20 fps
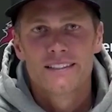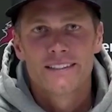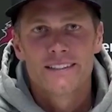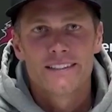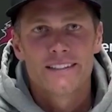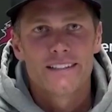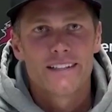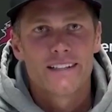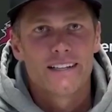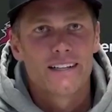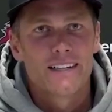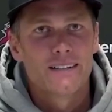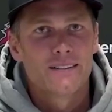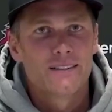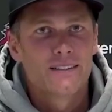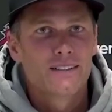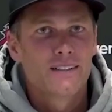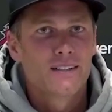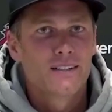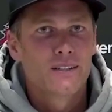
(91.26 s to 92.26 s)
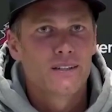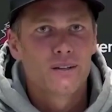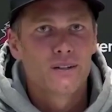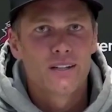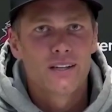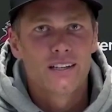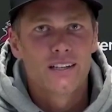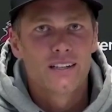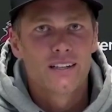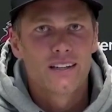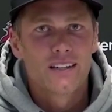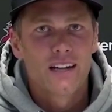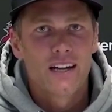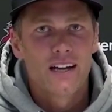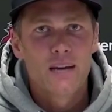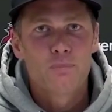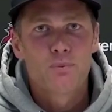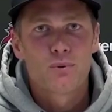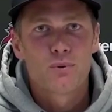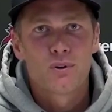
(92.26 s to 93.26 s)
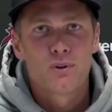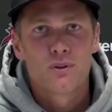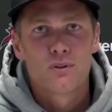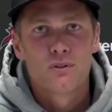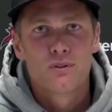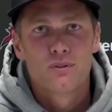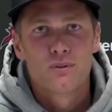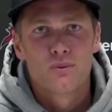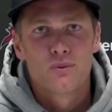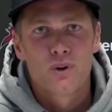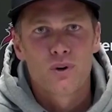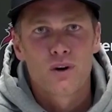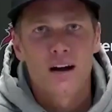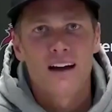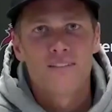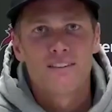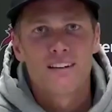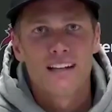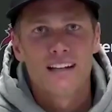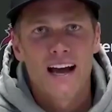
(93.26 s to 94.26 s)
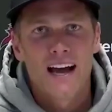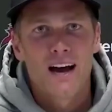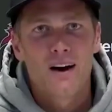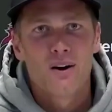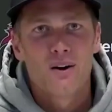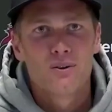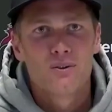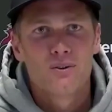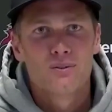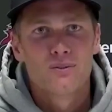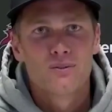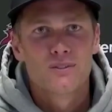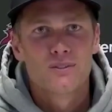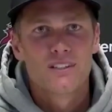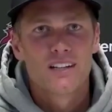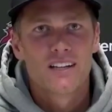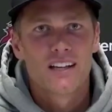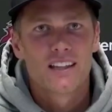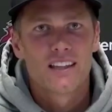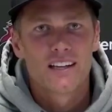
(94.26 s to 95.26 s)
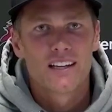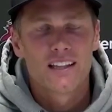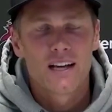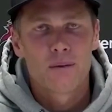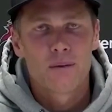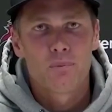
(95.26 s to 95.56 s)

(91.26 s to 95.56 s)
uh, you know, in April we're having now, and I think yeah.